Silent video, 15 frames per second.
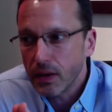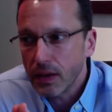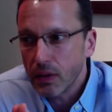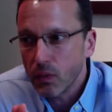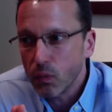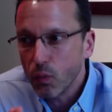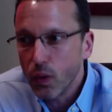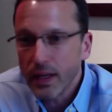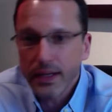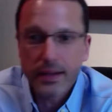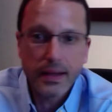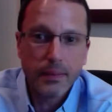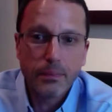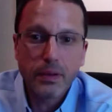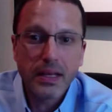what
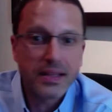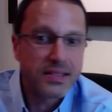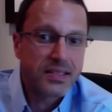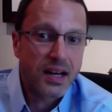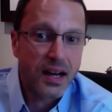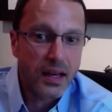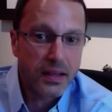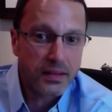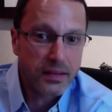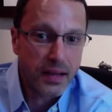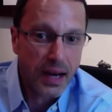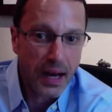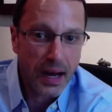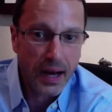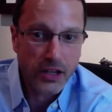implant size
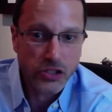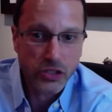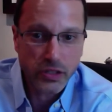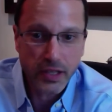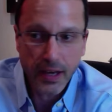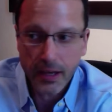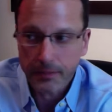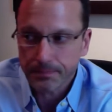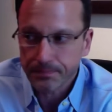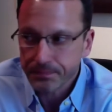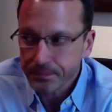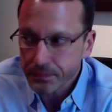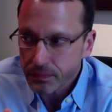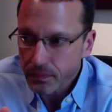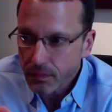I should get,
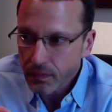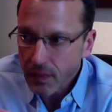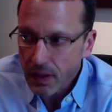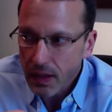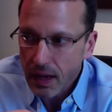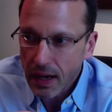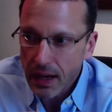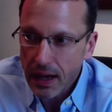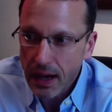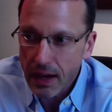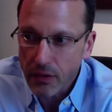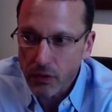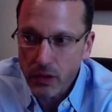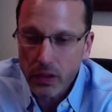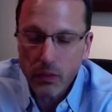I
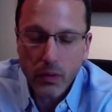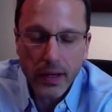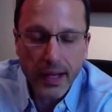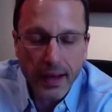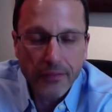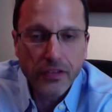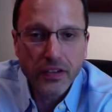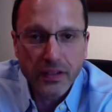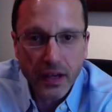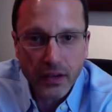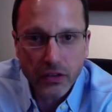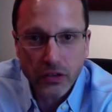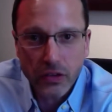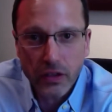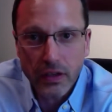really want to
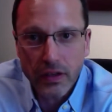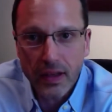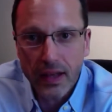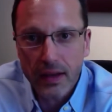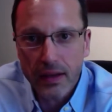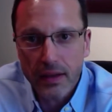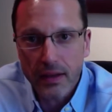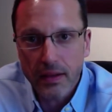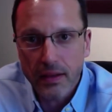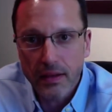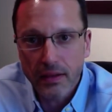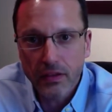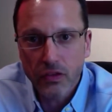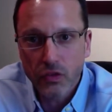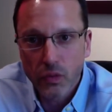emphasize to you that
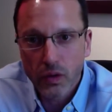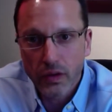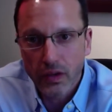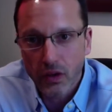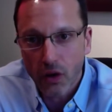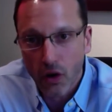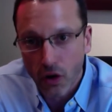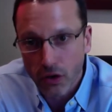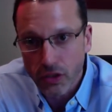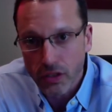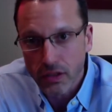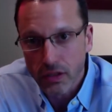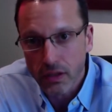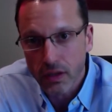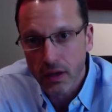this is where the art
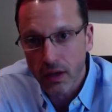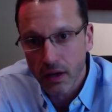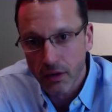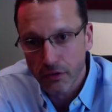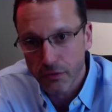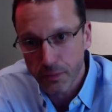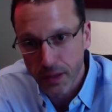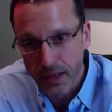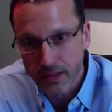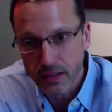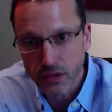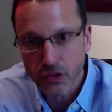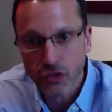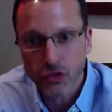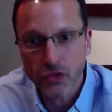of
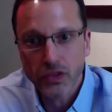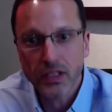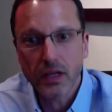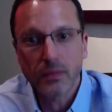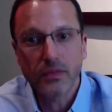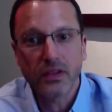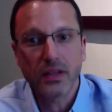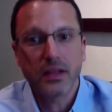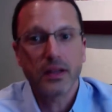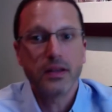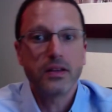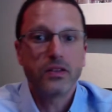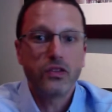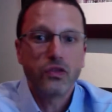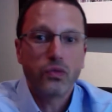plastic surgery comes in, and
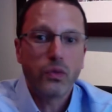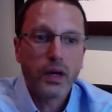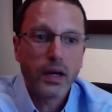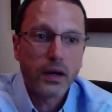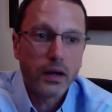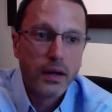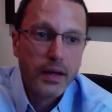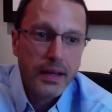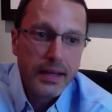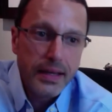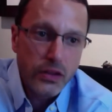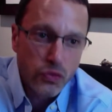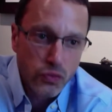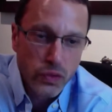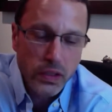this is where
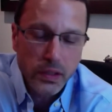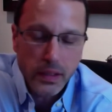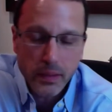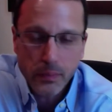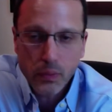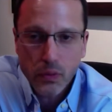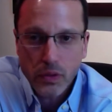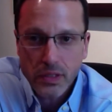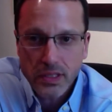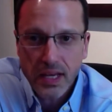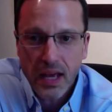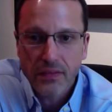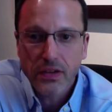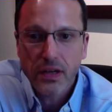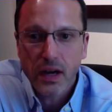it's really important to
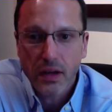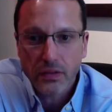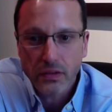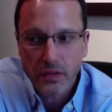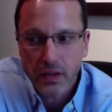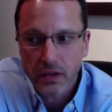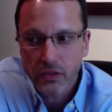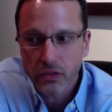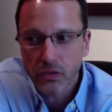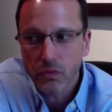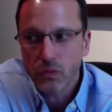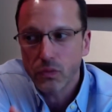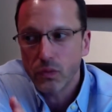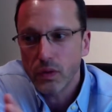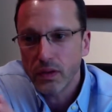have a
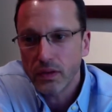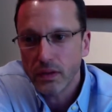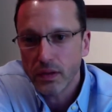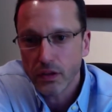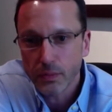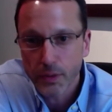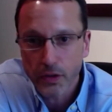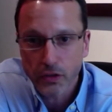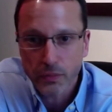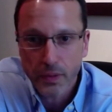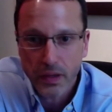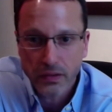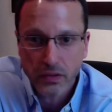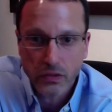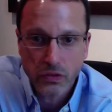consultation with an experienced
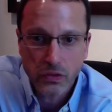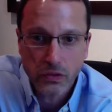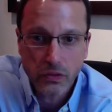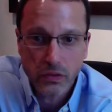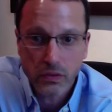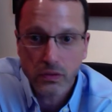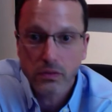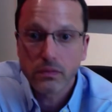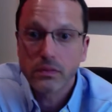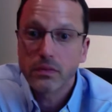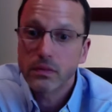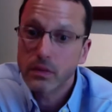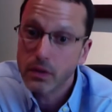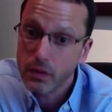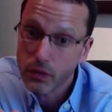plastic surgeon,
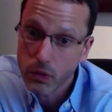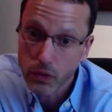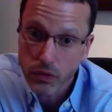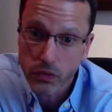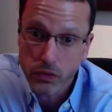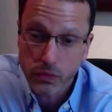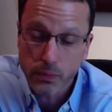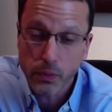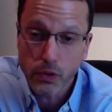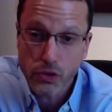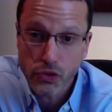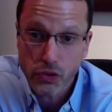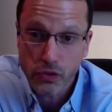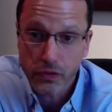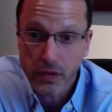of course, who's board
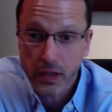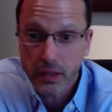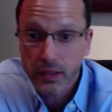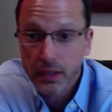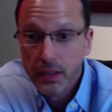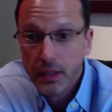certified.